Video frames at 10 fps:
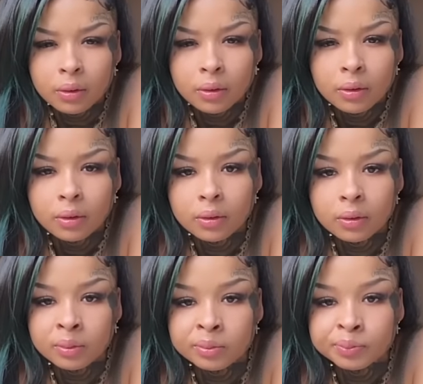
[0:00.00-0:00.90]

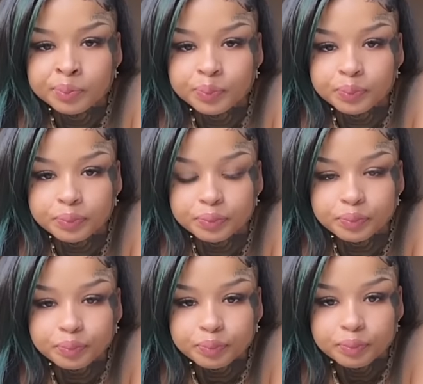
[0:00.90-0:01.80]

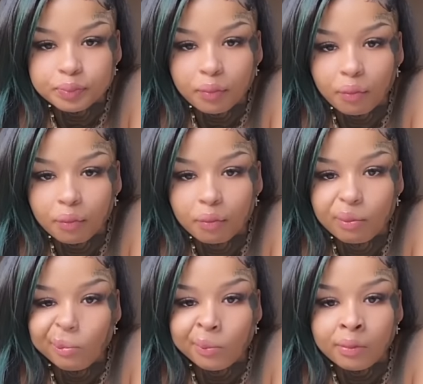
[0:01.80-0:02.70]

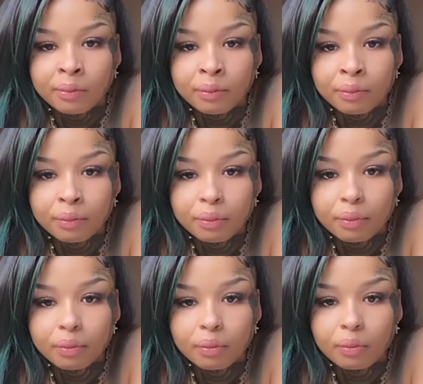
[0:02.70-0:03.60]

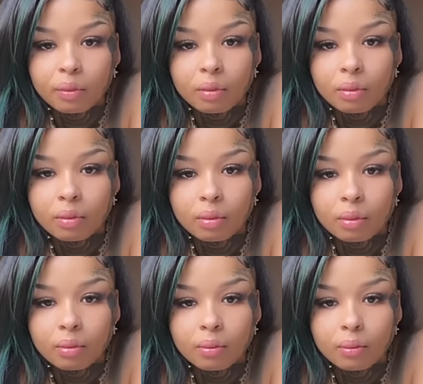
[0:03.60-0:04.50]

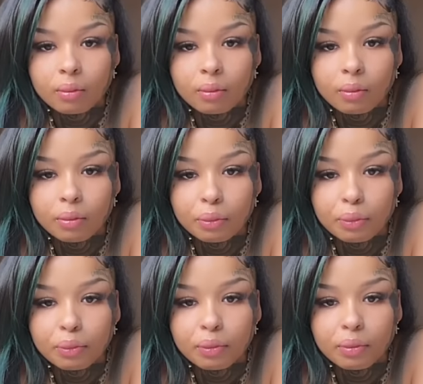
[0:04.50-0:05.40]

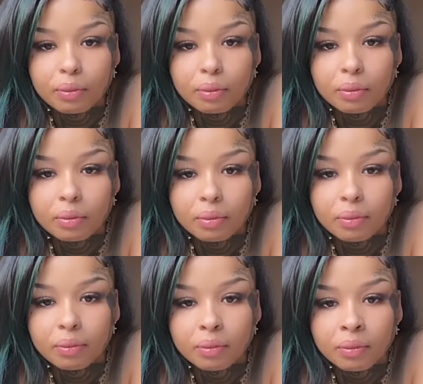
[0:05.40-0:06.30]

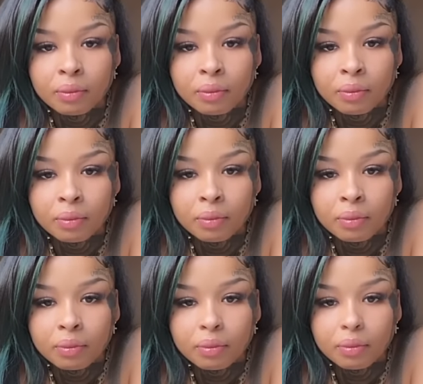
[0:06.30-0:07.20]

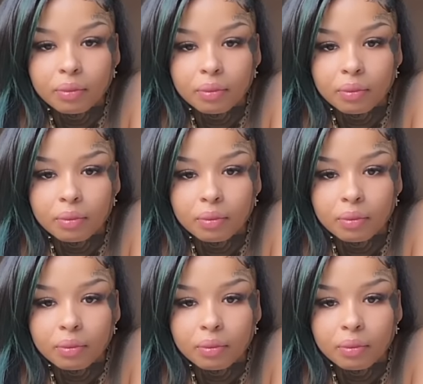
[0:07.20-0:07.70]
Nobody speaks.